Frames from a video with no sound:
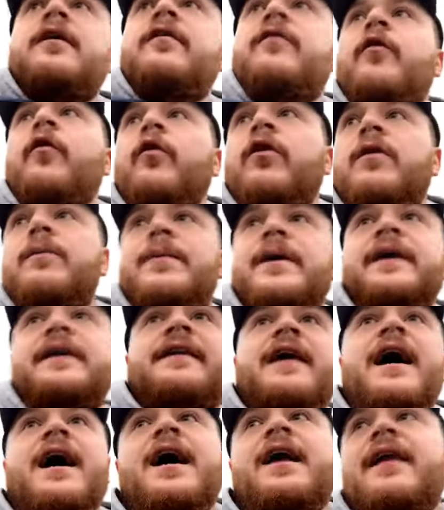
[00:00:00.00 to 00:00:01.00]
the big
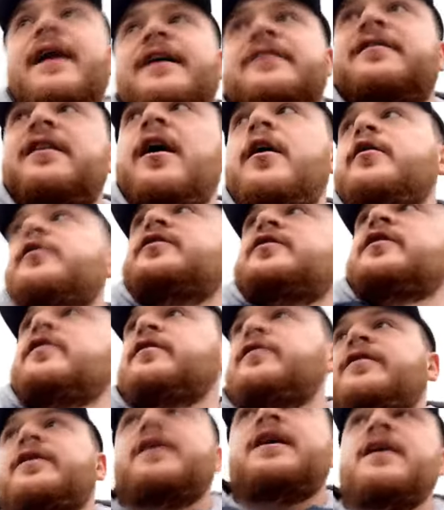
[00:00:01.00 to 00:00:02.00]
day, there's loads of
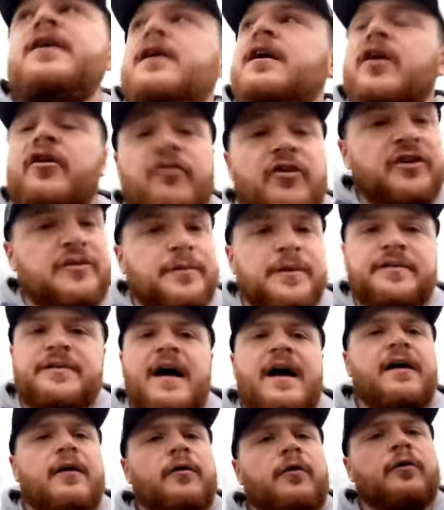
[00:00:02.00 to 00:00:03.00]
Christmas
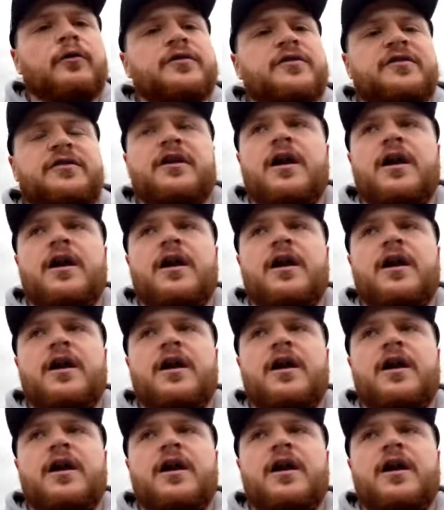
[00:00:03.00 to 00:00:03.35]
ales,